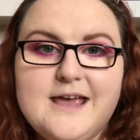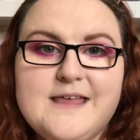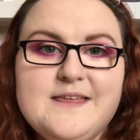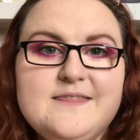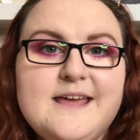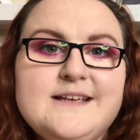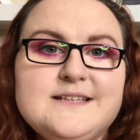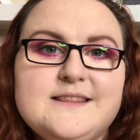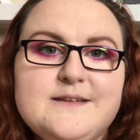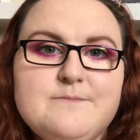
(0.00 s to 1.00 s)
And then
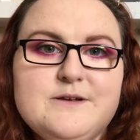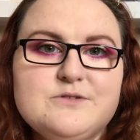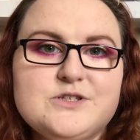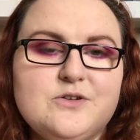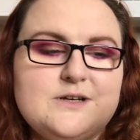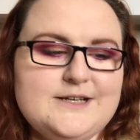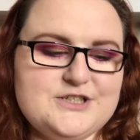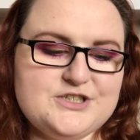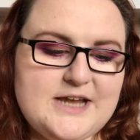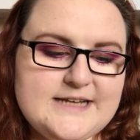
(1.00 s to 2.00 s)
there's the milk
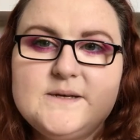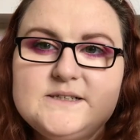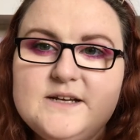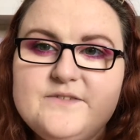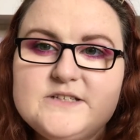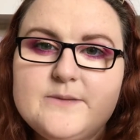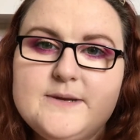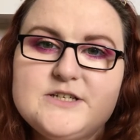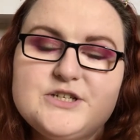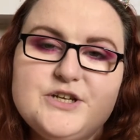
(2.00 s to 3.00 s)
chocolate shade. I don't know if it's going
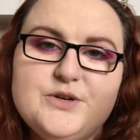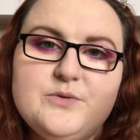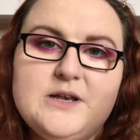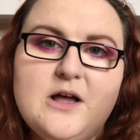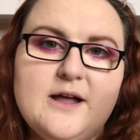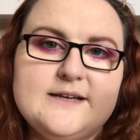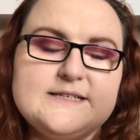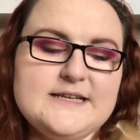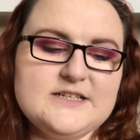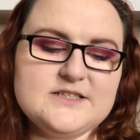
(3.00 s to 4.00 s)
to be too
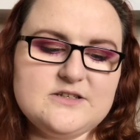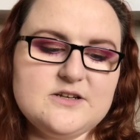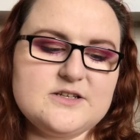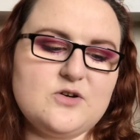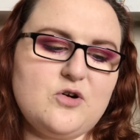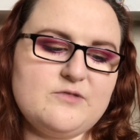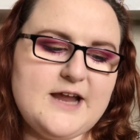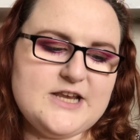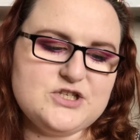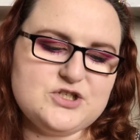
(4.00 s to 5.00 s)
light. It doesn't look
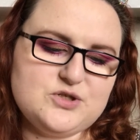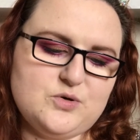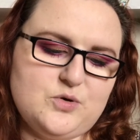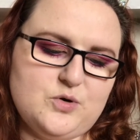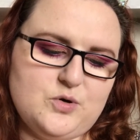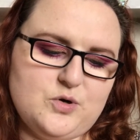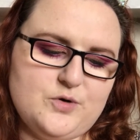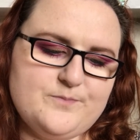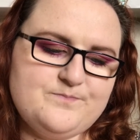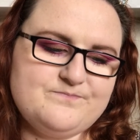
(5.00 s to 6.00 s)
orange,
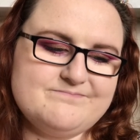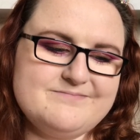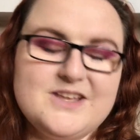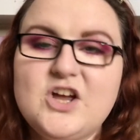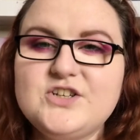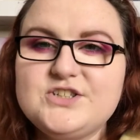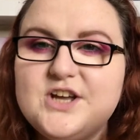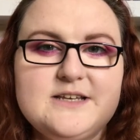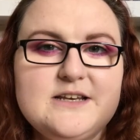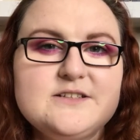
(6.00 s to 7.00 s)
or I don't
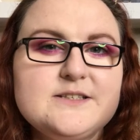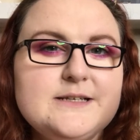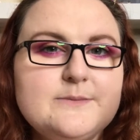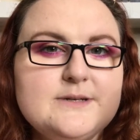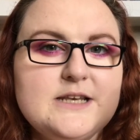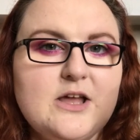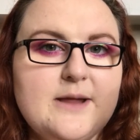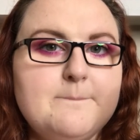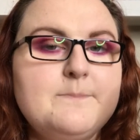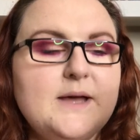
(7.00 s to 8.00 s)
know. It looks a little bit
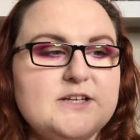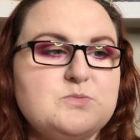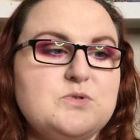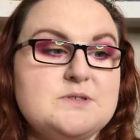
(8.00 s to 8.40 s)
light, but we'll